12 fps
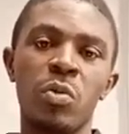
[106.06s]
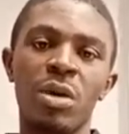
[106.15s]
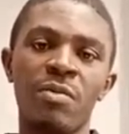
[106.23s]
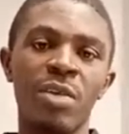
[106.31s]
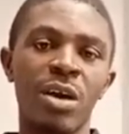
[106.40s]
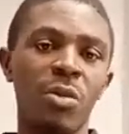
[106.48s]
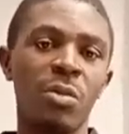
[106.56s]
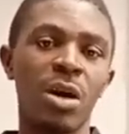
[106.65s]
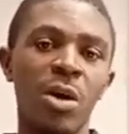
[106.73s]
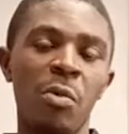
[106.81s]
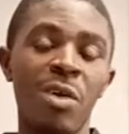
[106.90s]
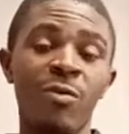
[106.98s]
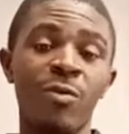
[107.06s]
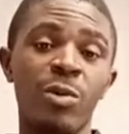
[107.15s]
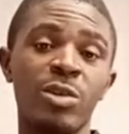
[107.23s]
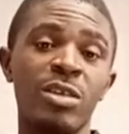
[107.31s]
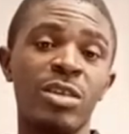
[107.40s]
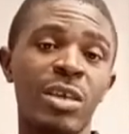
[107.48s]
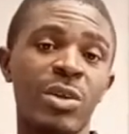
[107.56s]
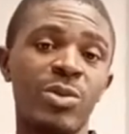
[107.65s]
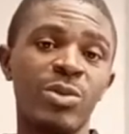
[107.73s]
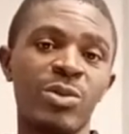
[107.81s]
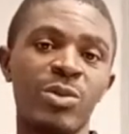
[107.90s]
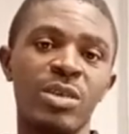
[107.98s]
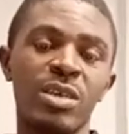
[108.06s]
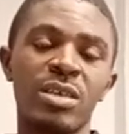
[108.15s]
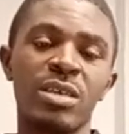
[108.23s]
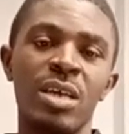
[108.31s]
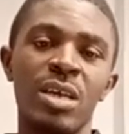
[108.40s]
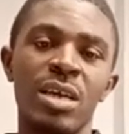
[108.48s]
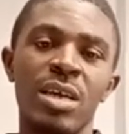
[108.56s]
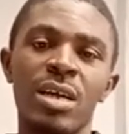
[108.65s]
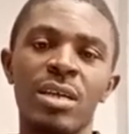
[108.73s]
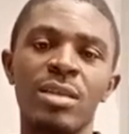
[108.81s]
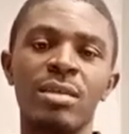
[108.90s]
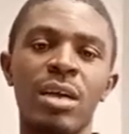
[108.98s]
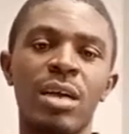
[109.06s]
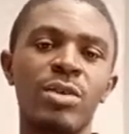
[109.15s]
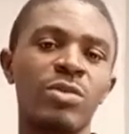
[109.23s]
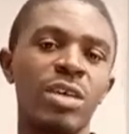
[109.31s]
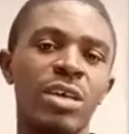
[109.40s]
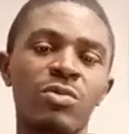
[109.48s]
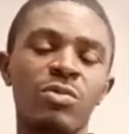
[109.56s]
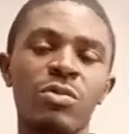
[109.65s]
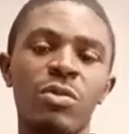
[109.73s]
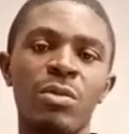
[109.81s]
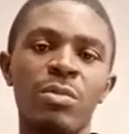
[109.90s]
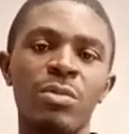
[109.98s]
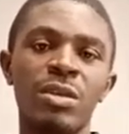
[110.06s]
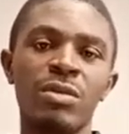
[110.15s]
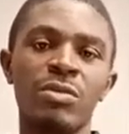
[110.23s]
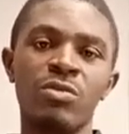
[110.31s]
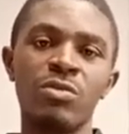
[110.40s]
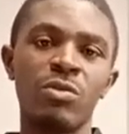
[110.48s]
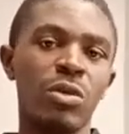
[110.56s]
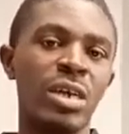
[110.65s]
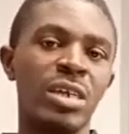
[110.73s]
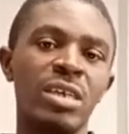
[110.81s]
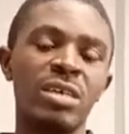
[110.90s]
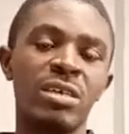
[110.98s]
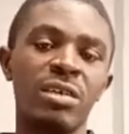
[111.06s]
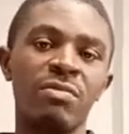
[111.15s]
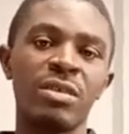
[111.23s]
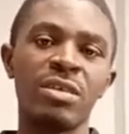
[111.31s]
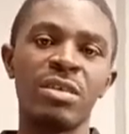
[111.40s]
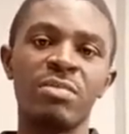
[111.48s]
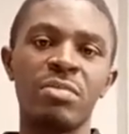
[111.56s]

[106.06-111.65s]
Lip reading: we have acquired over 14,000 users. And these are users who come in through organic traffic. This